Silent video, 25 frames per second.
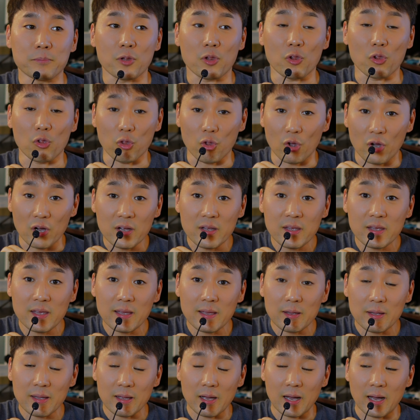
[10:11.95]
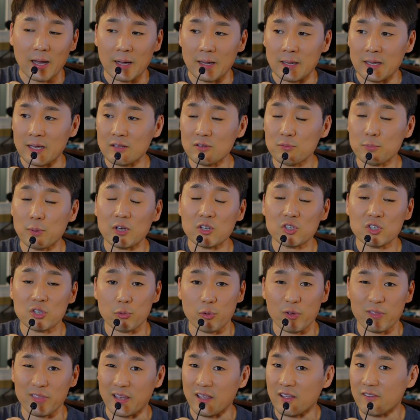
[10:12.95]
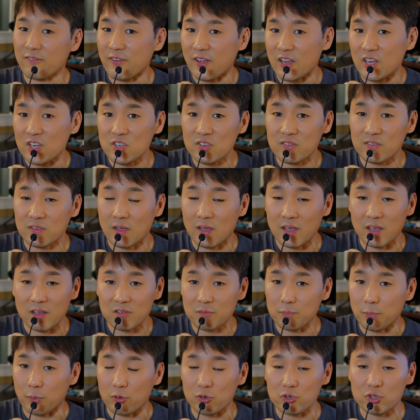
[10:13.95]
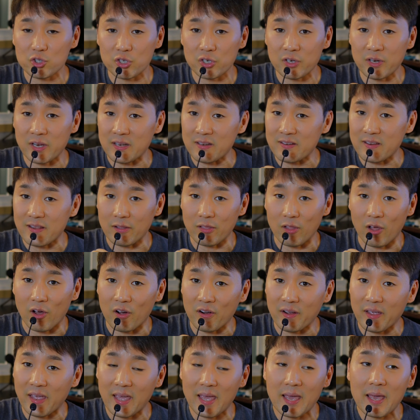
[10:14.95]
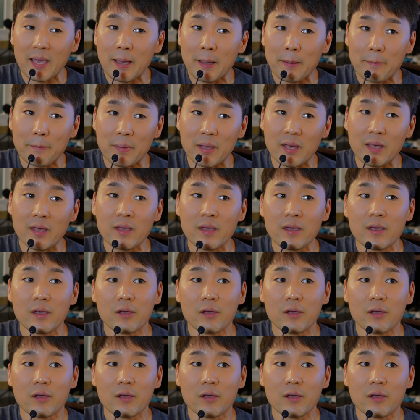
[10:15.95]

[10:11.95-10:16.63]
look, especially with like face exposure in D-Log M